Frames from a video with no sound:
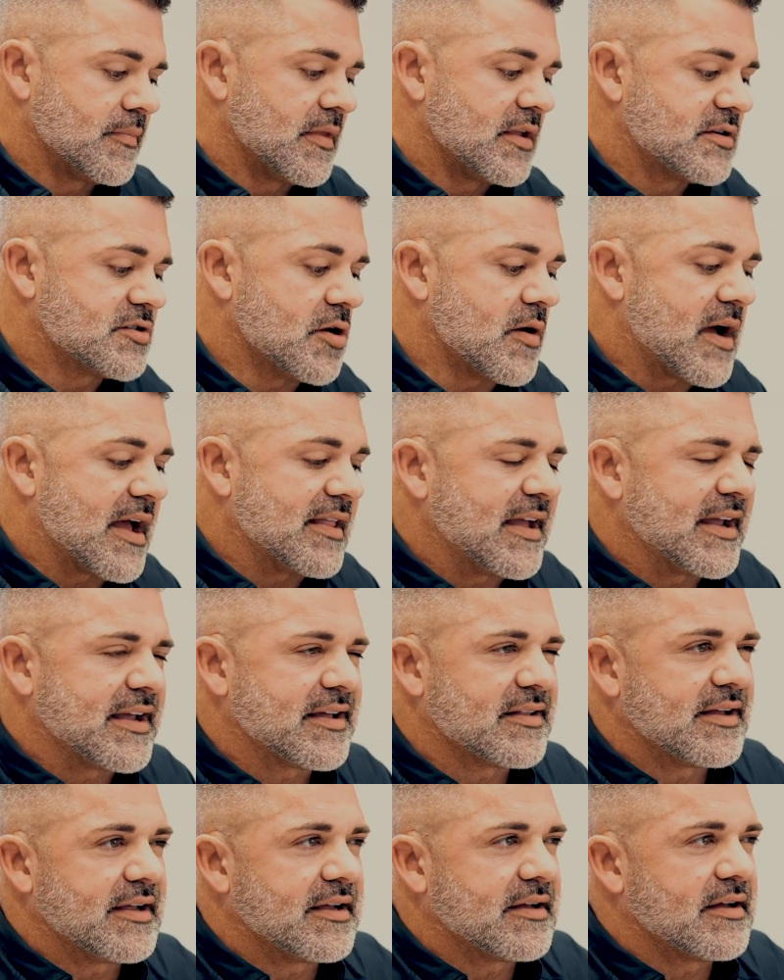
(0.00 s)
So I
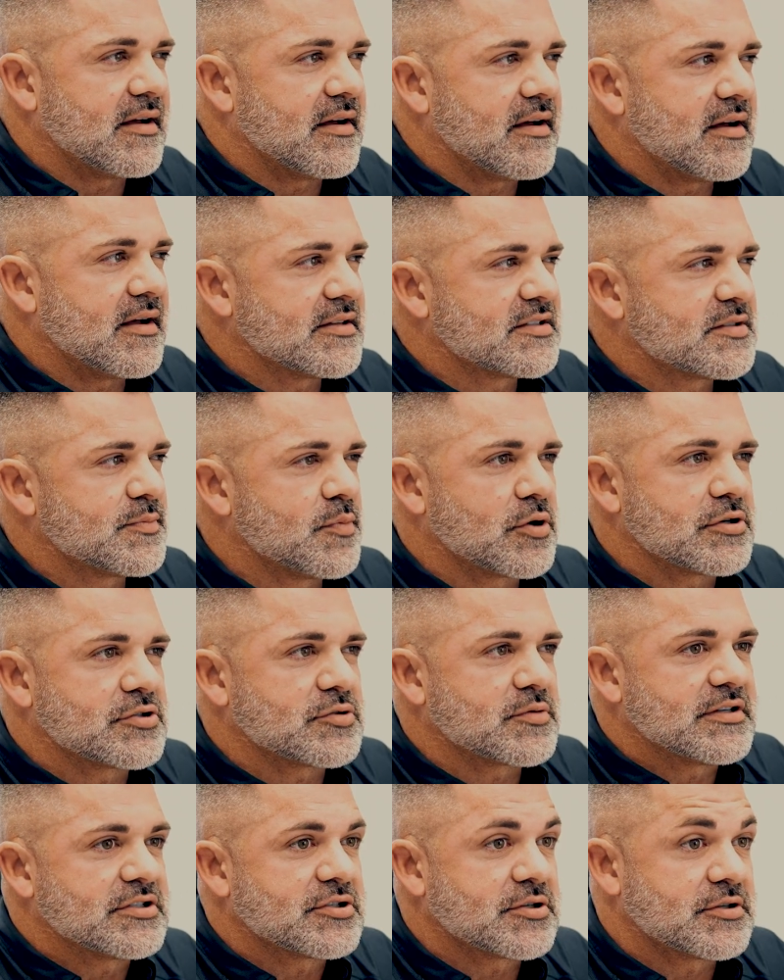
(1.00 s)
like
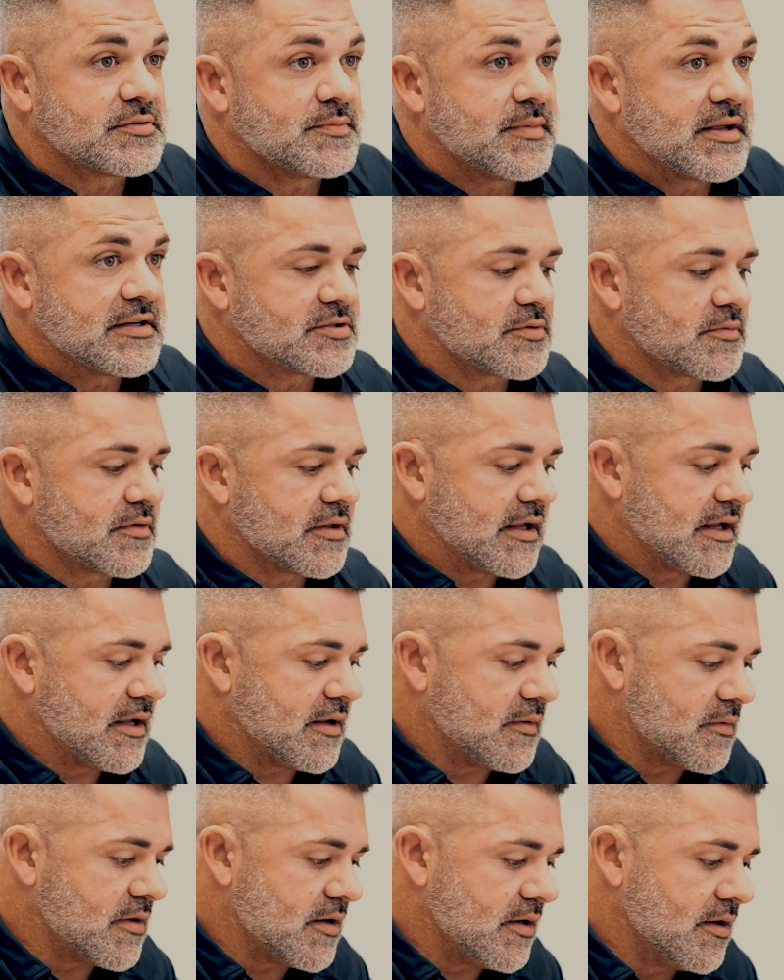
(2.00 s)
Sports Research makes a really
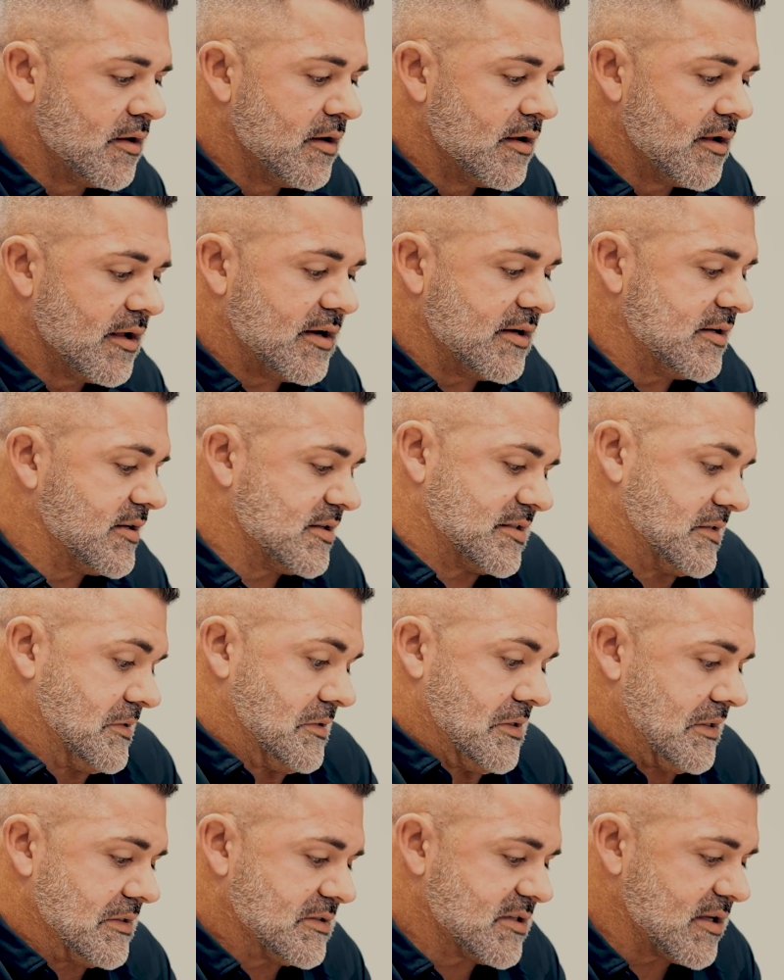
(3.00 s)
good one, and it
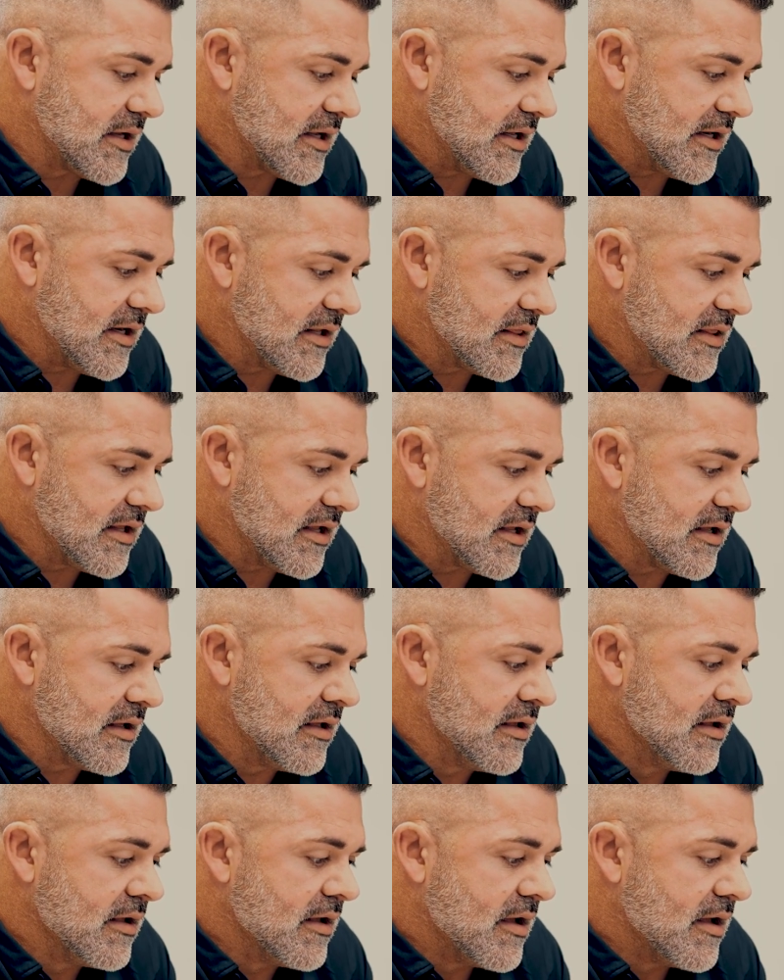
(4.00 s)
doesn't taste like anything.